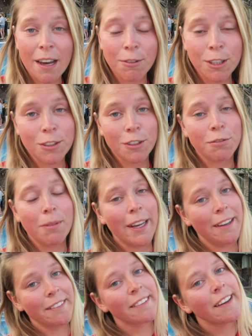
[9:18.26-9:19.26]
time with
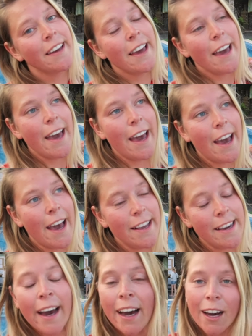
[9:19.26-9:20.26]
Surfblend.
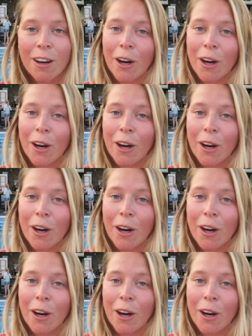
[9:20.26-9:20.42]
And yeah,